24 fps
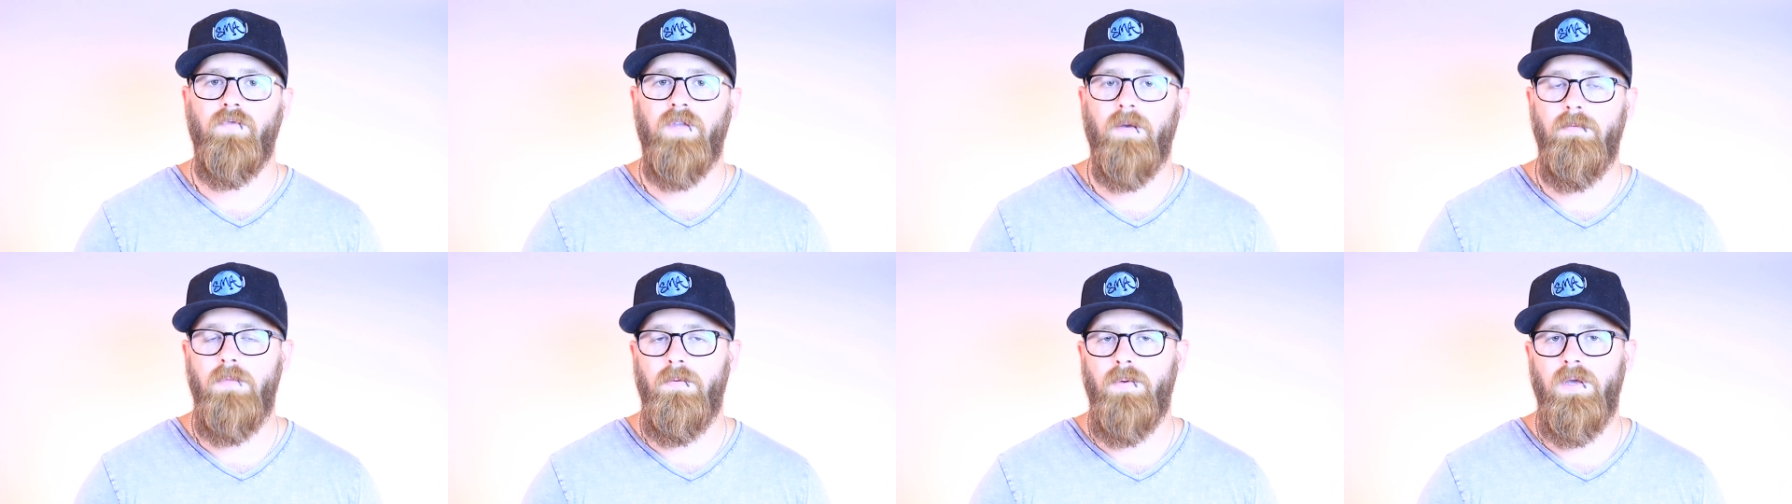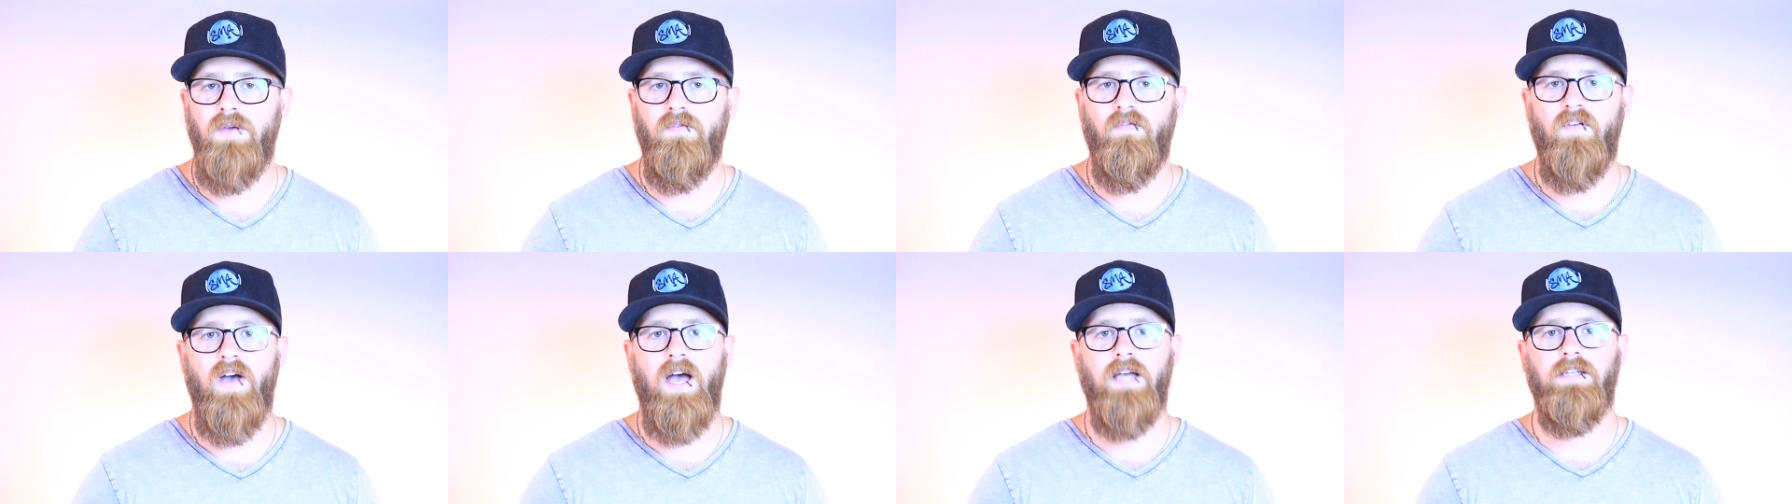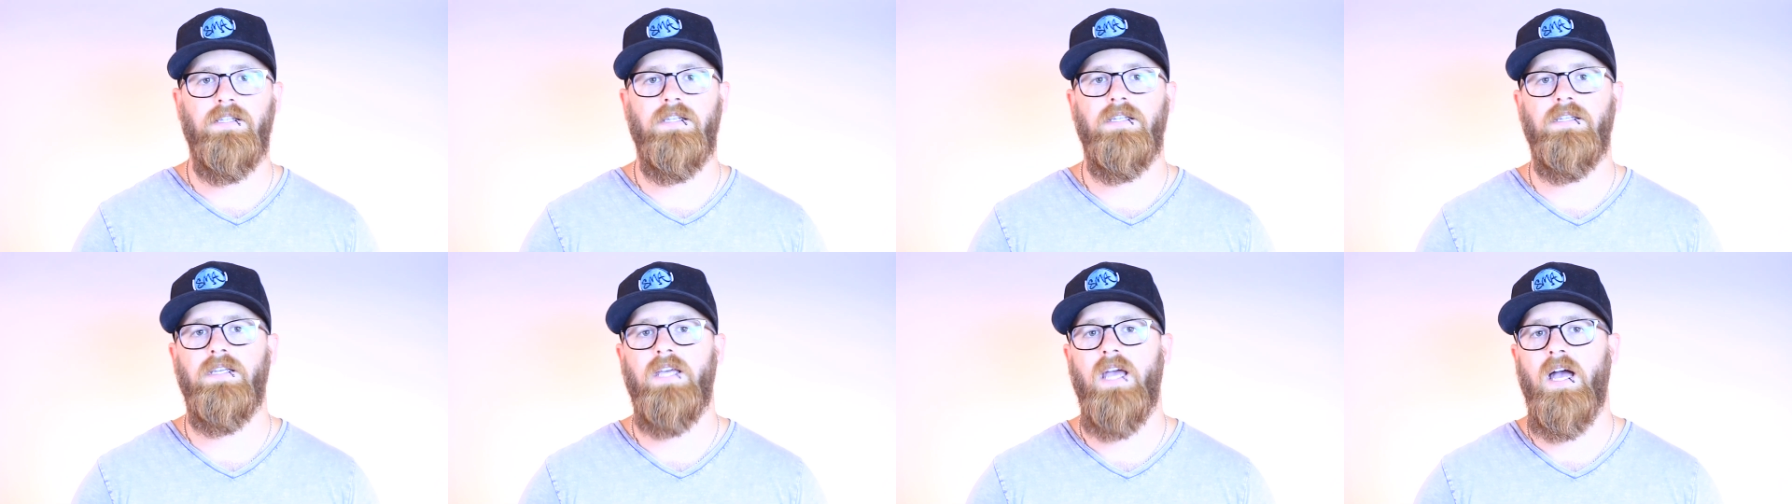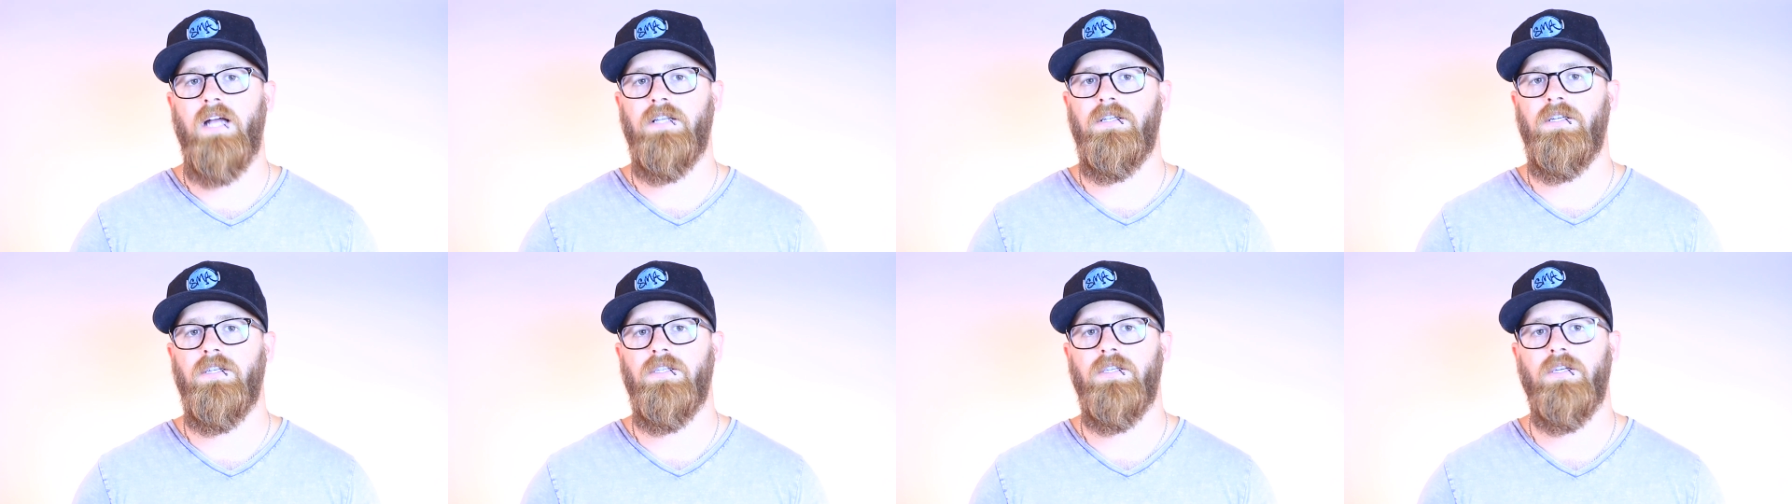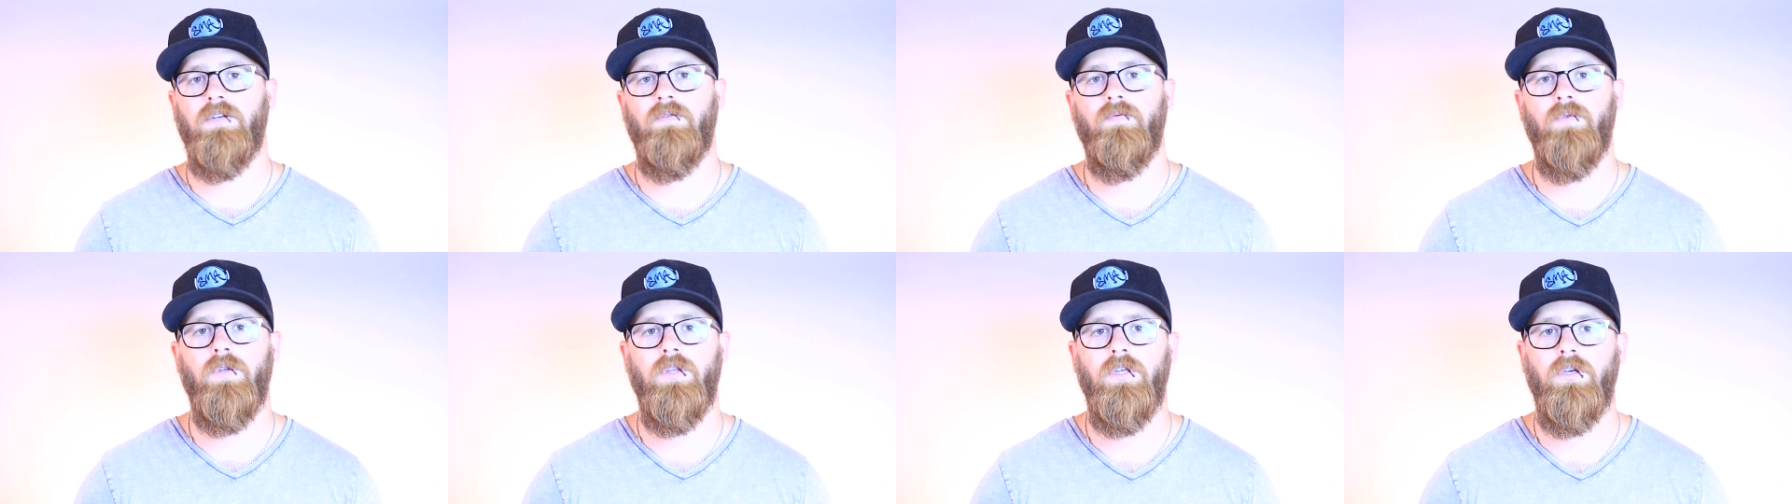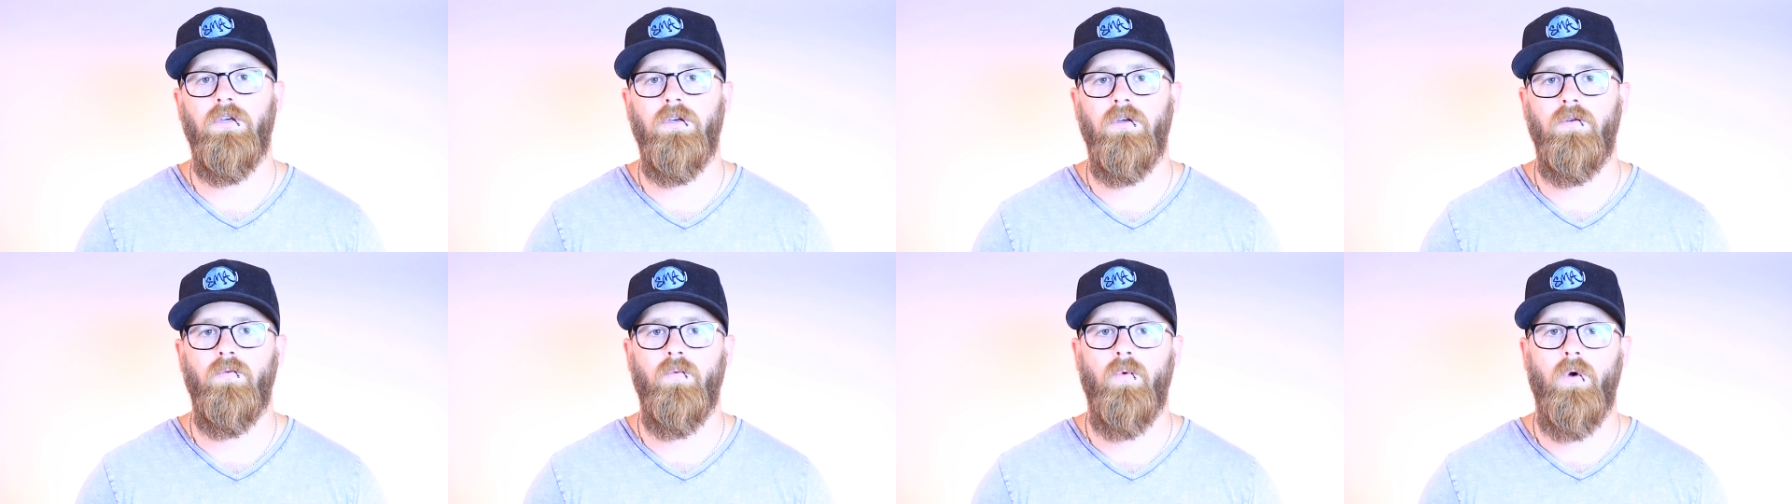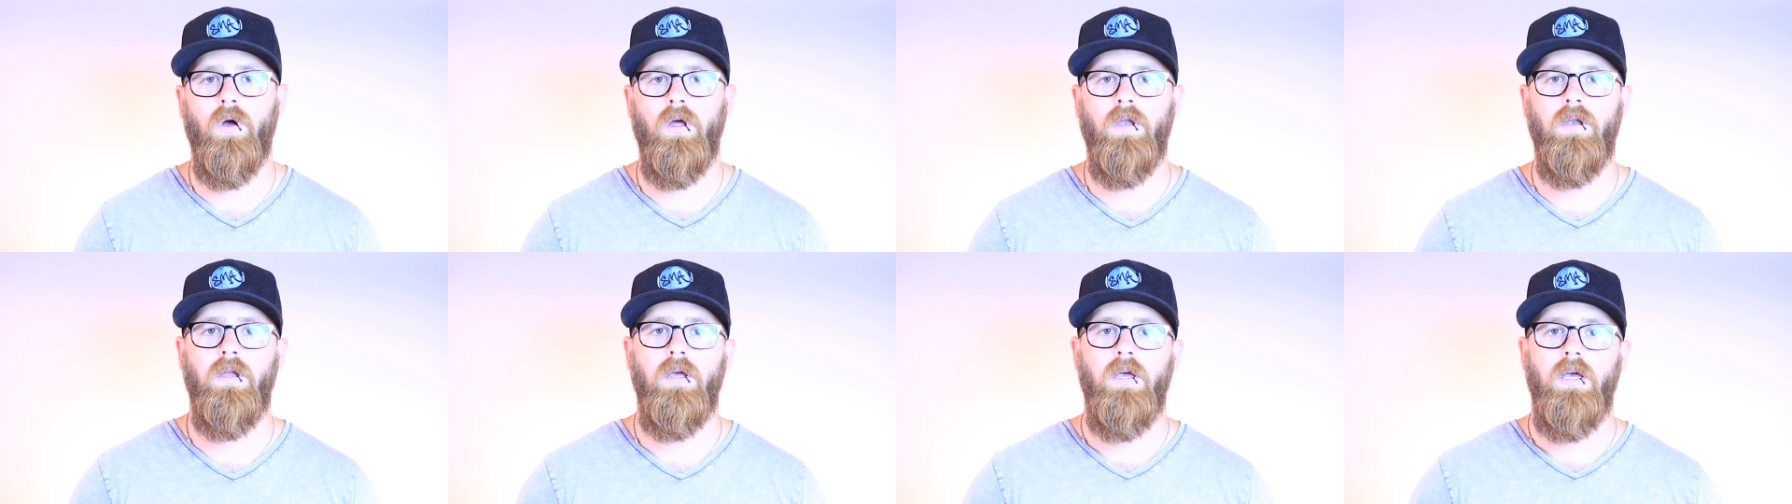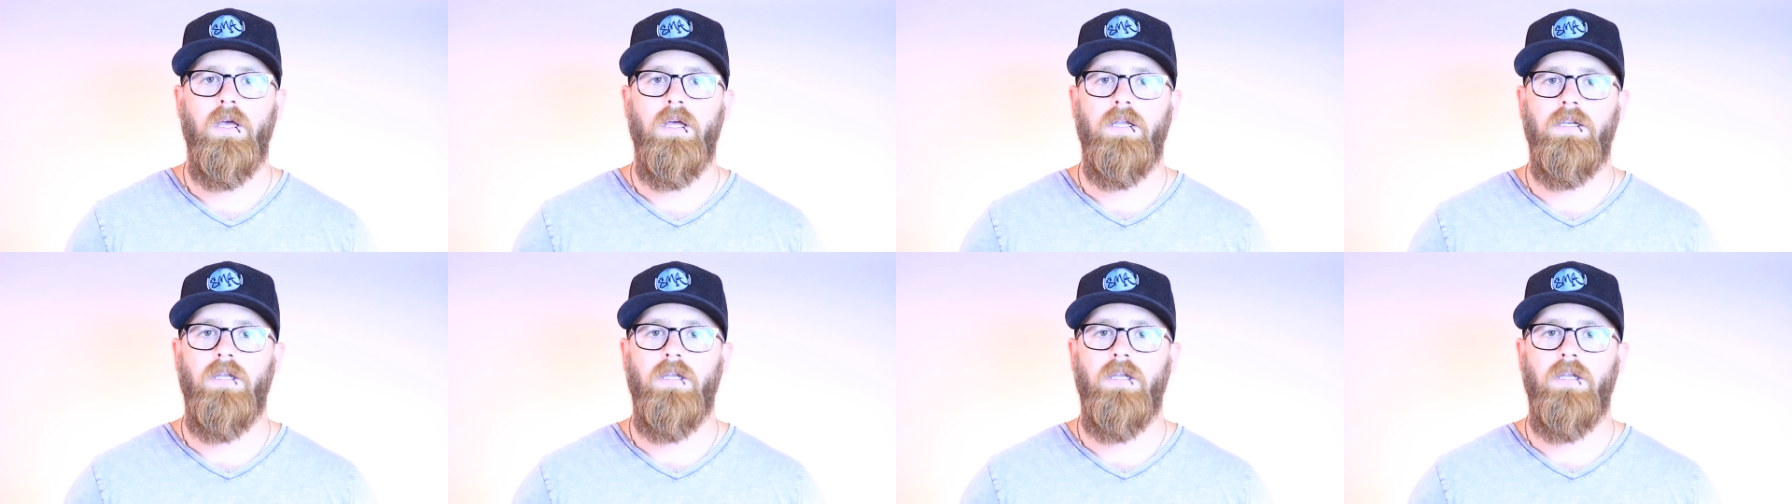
WP Fastest Cache is a really good one.